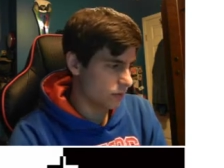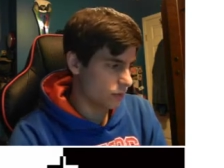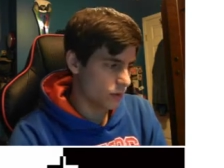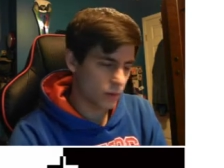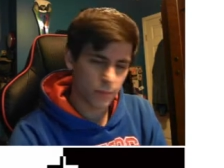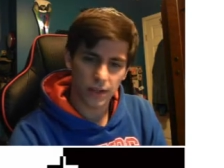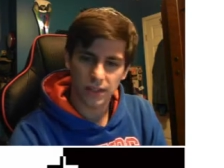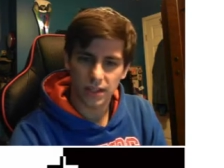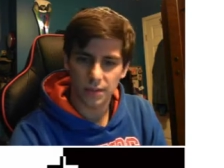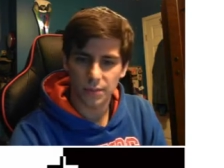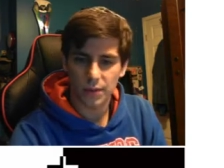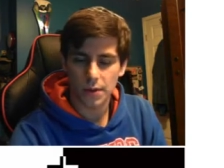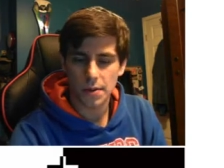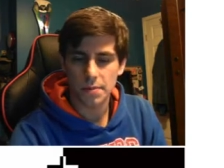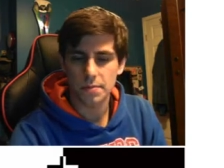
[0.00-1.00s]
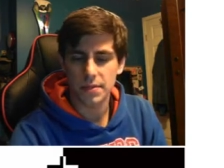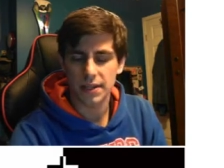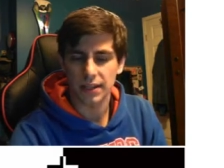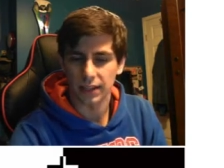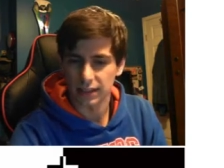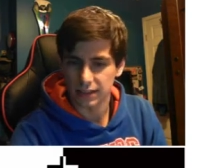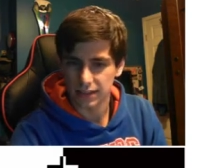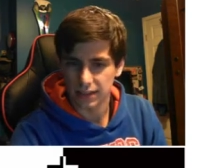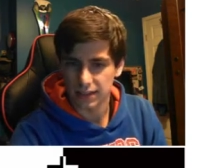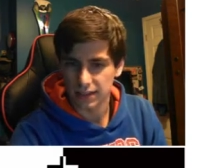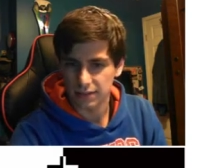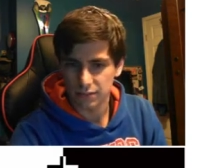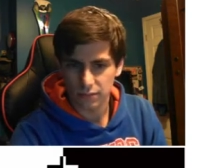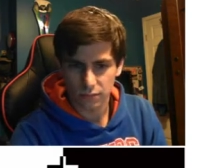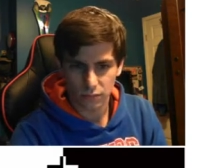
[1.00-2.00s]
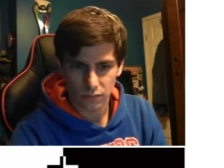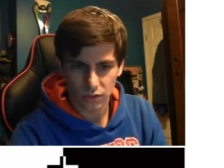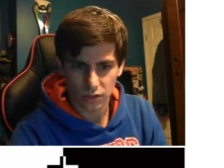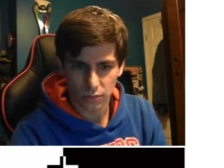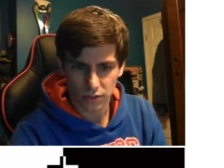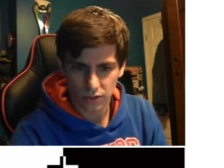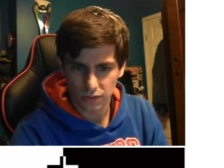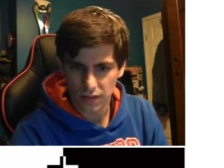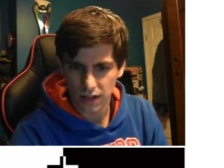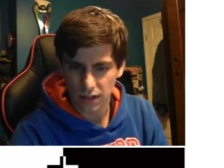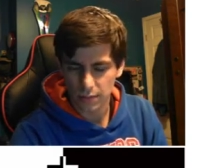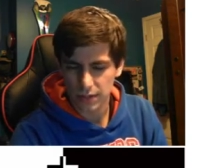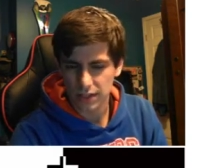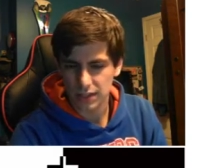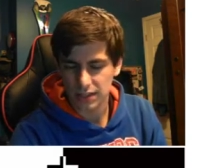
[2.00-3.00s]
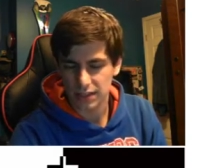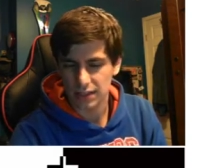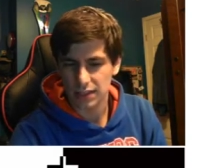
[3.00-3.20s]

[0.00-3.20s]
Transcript: to worry about that pawn because so much development,